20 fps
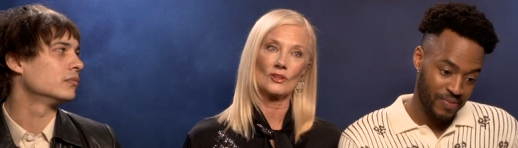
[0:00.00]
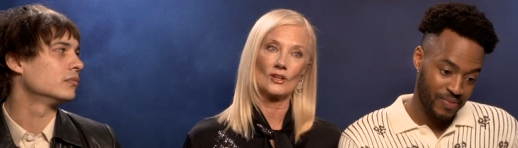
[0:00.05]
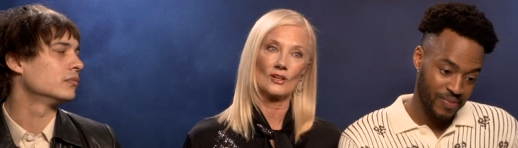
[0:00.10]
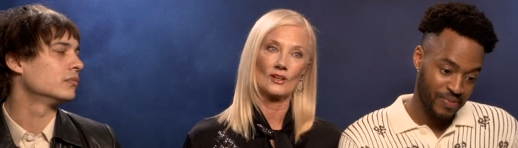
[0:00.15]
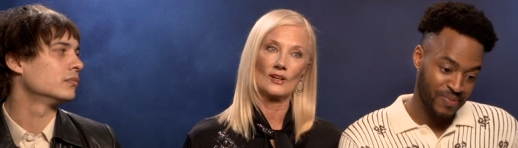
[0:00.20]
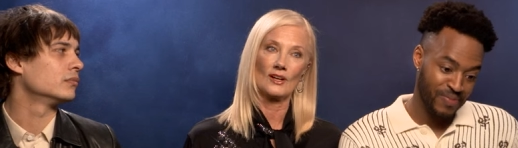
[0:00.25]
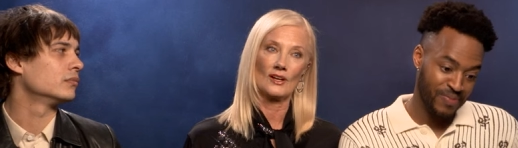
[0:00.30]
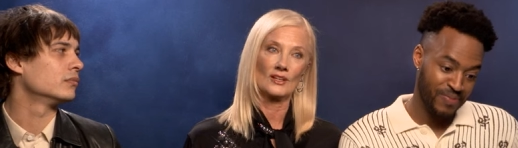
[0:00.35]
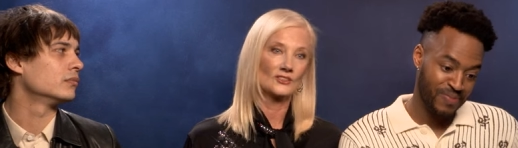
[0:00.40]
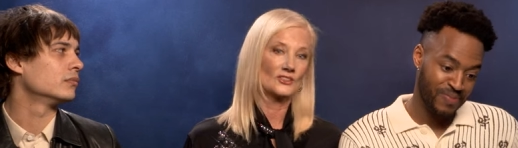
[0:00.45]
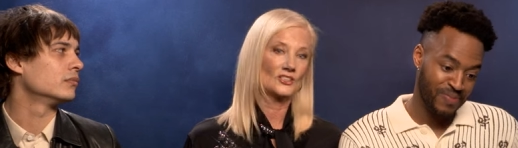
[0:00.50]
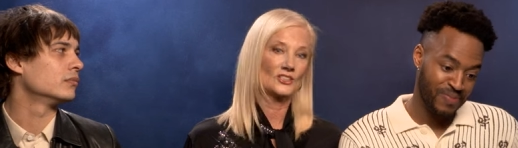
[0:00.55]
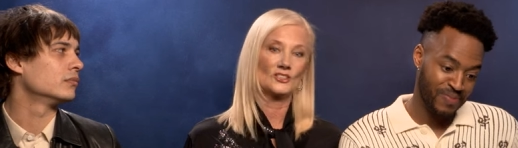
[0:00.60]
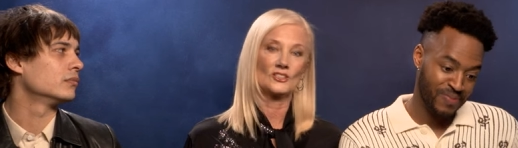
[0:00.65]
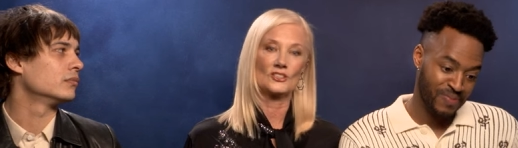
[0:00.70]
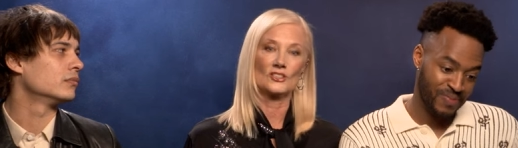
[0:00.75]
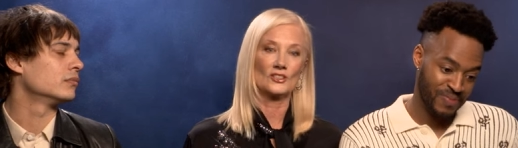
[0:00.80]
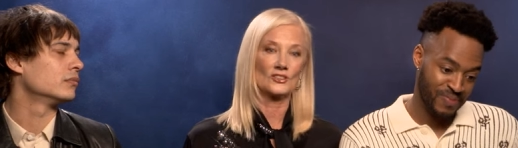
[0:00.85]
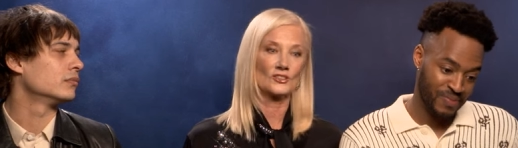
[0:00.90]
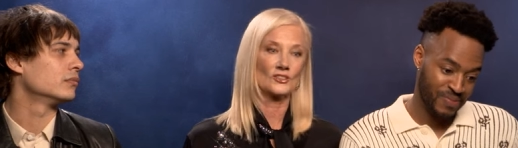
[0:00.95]
Speaker 1: Mm. She's
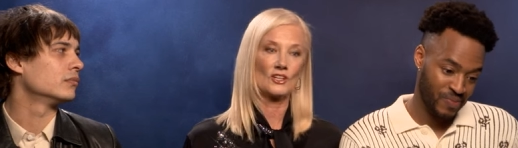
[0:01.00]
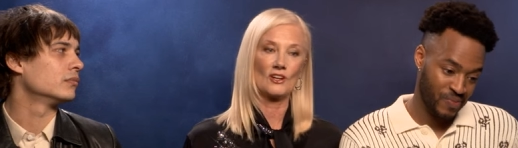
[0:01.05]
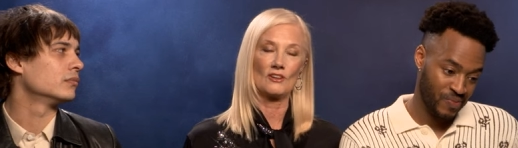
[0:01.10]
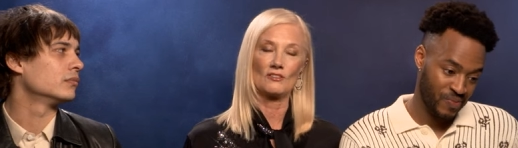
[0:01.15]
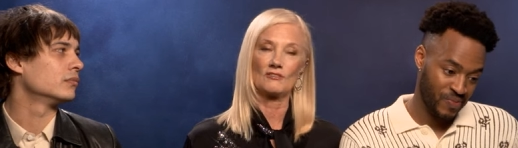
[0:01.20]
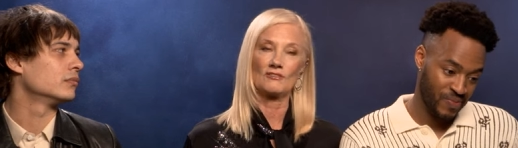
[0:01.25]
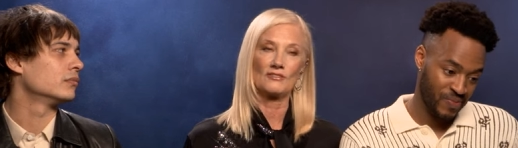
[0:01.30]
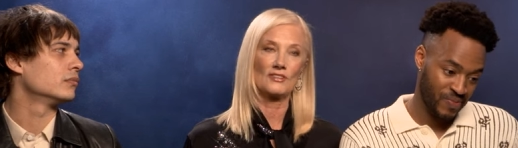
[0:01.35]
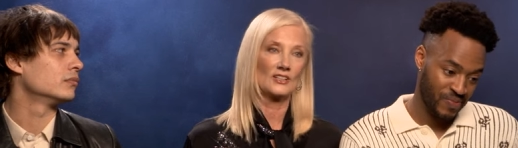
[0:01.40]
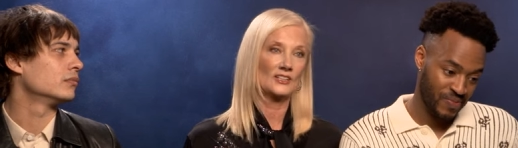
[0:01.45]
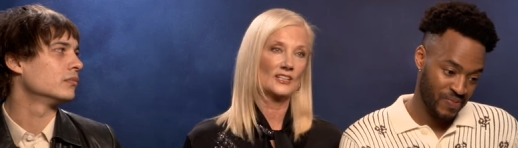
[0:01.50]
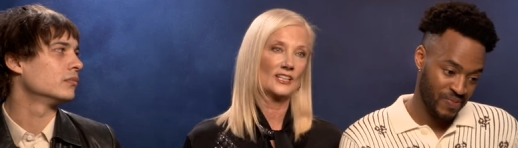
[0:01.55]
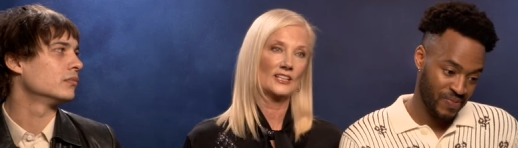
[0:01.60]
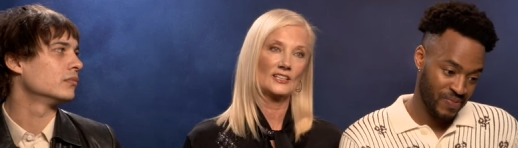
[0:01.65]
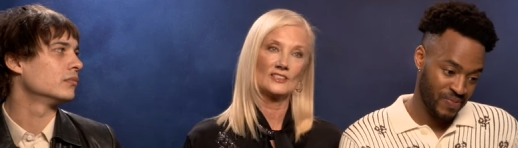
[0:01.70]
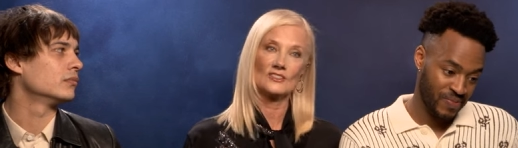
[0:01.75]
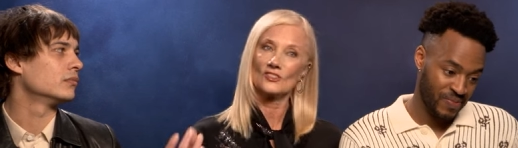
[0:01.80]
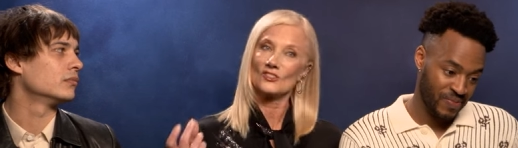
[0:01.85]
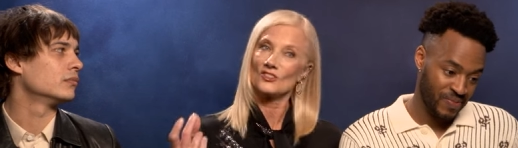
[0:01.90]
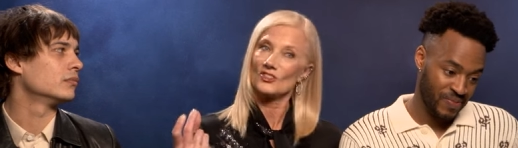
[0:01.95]
just so funny.
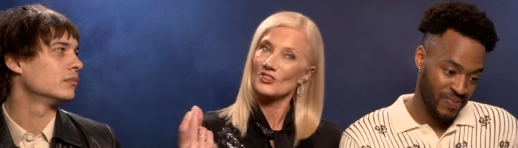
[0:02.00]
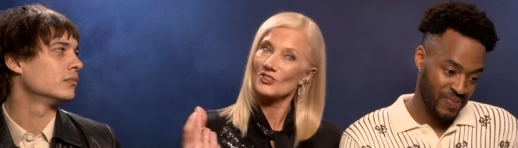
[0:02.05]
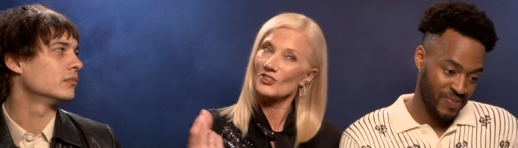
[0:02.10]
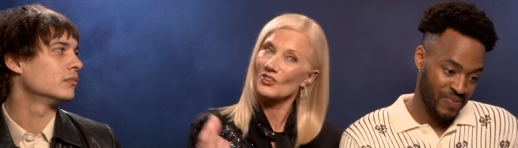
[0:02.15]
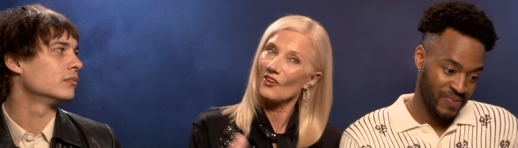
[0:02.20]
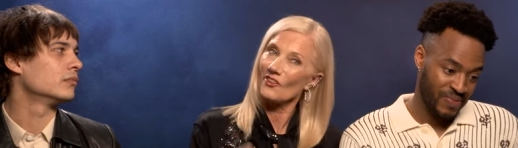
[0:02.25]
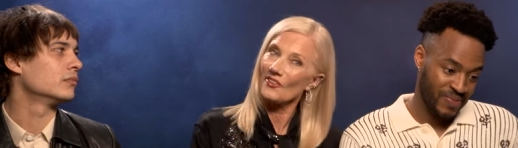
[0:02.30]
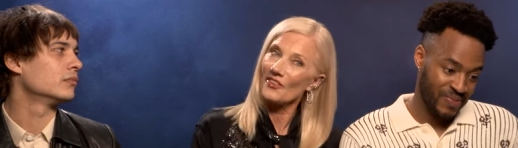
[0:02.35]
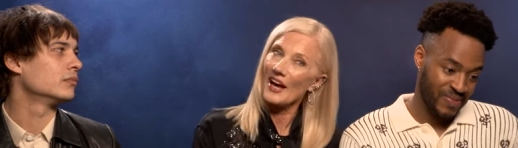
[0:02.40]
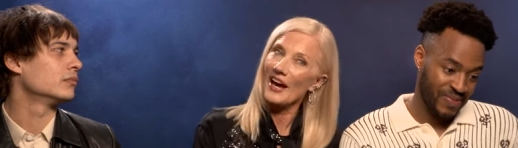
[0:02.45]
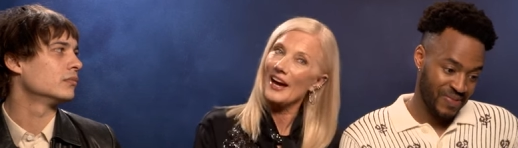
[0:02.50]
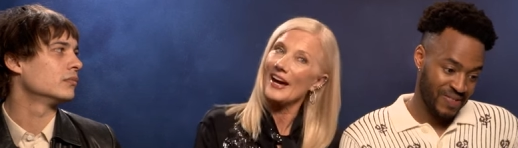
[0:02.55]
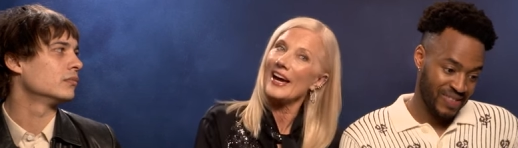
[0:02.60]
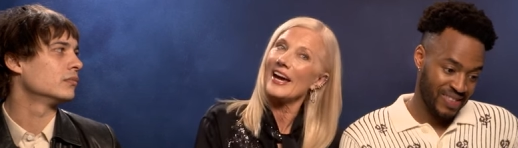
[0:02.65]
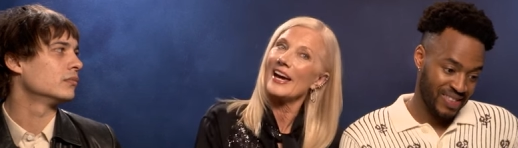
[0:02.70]
It's just got that